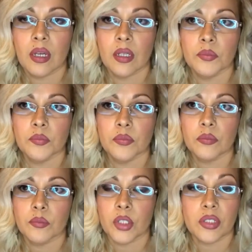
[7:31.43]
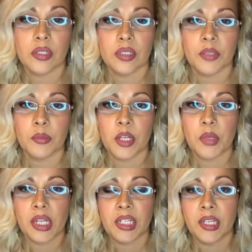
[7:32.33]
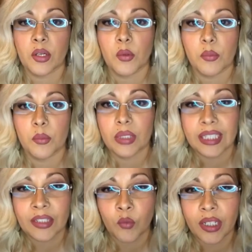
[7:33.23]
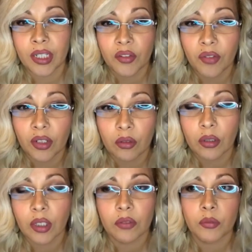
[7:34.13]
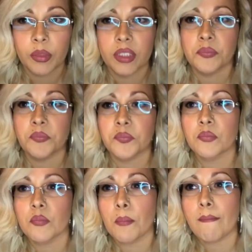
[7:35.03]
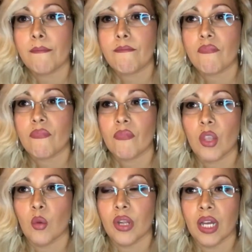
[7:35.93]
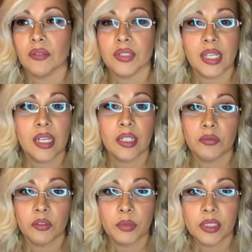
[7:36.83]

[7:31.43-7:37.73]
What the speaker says: Personally, in my opinion, I don't believe we need a federal government. We have state governments.